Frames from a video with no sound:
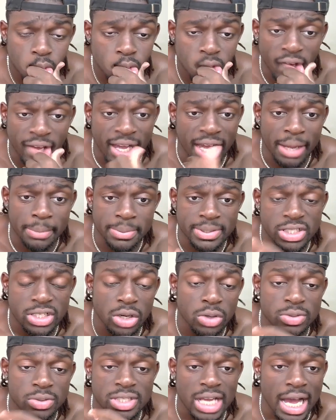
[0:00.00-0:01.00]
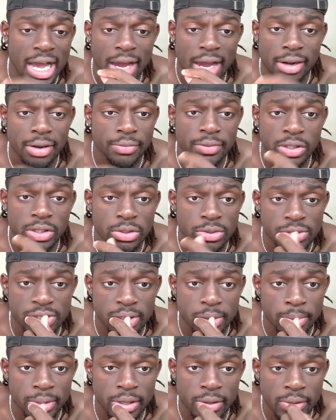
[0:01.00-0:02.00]
Man, I'm so tired of
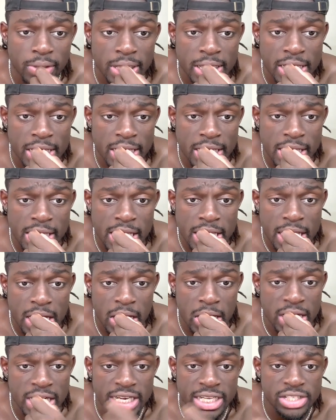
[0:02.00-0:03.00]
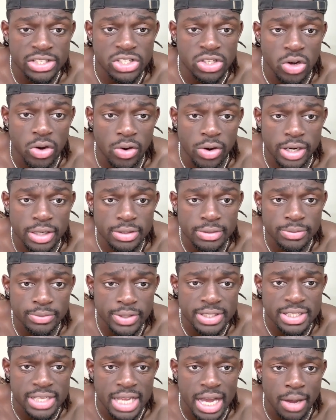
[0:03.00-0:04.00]
losing, bro. Miami. Oh, he didn't score. He
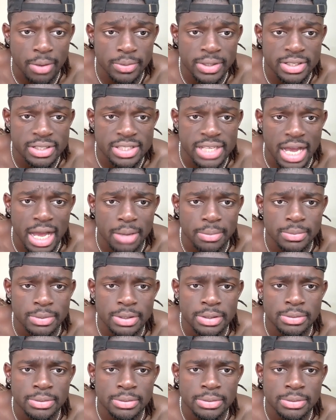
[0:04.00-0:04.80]
didn't stop.